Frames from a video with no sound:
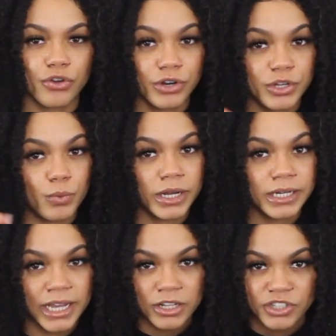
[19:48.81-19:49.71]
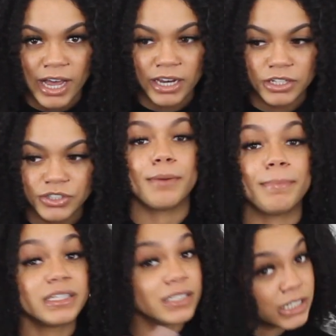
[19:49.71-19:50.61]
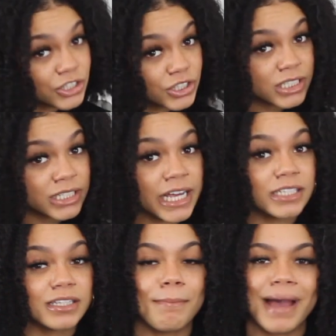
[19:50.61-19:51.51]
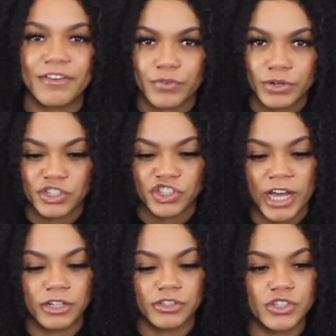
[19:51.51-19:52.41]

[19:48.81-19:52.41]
31-day challenge. But essentially, it's a mindfulness challenge.